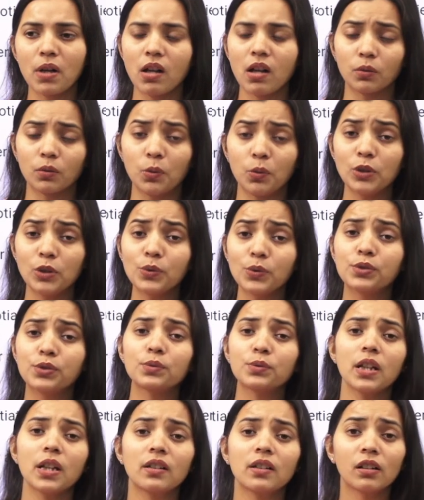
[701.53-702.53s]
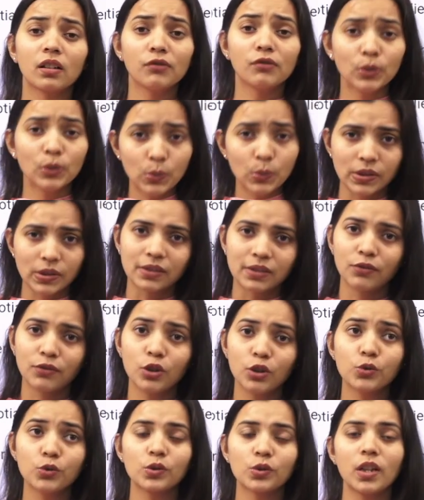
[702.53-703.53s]
product, we used to take reviews,
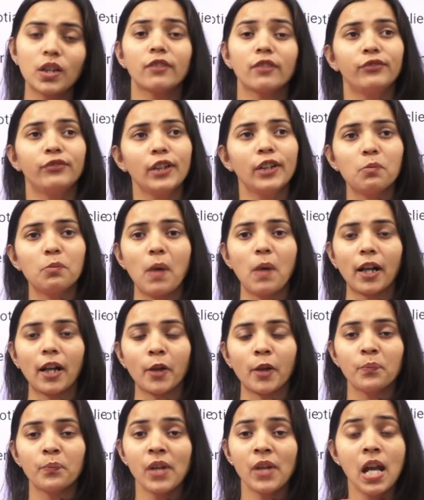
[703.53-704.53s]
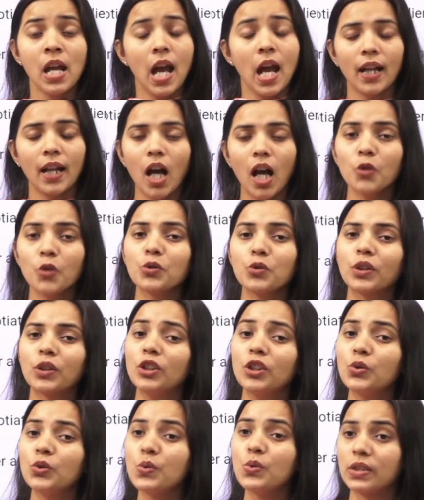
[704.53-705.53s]
we used to take feedback, and how you
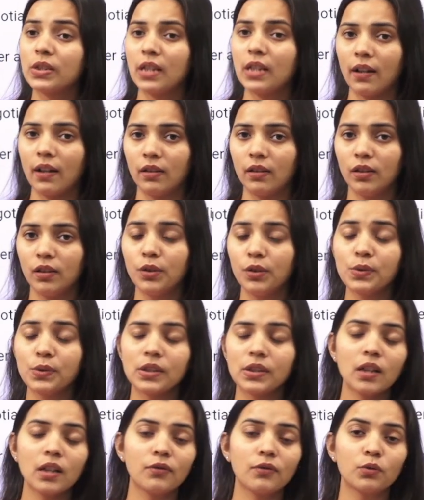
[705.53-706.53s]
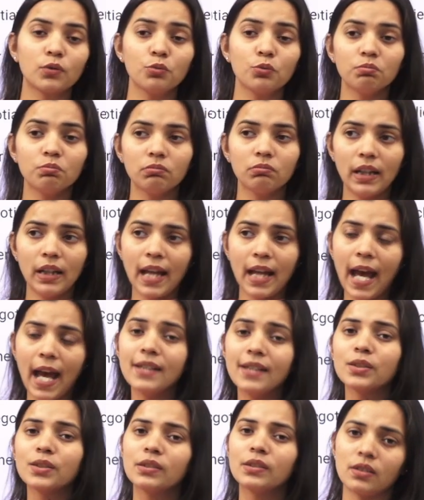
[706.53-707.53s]
can use that to
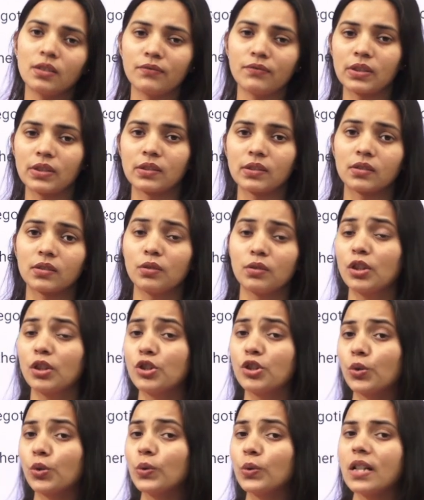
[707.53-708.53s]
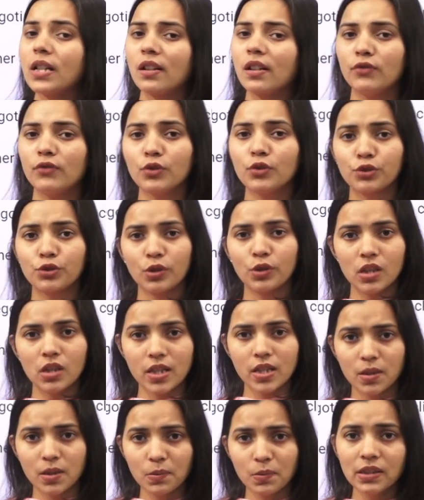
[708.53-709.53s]
enhance your services. You can show that reviews to your
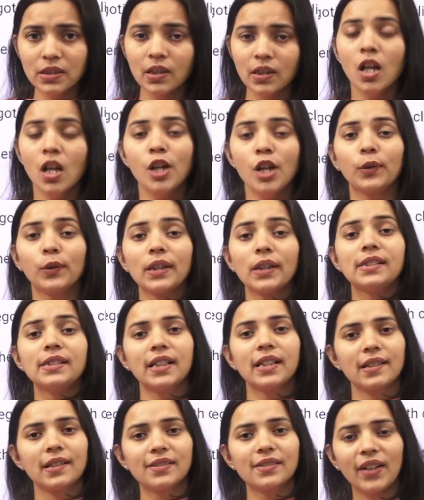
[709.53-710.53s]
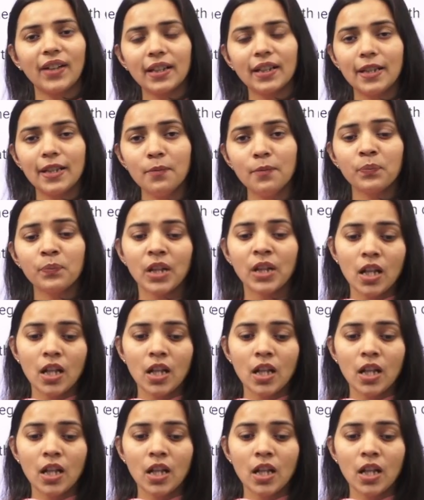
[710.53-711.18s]
customers, you can satisfy them.